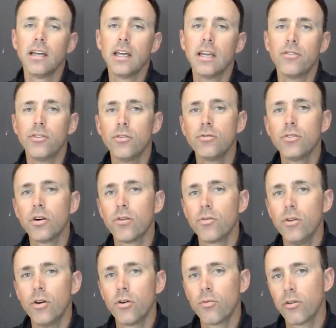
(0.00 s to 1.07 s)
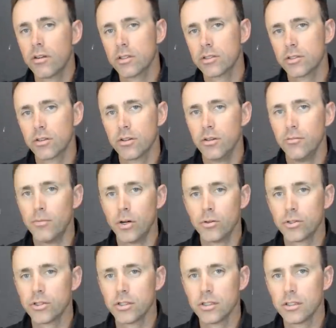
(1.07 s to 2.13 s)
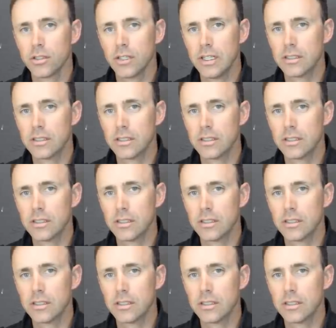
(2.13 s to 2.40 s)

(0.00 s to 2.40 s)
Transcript: if you don't know where a certain motion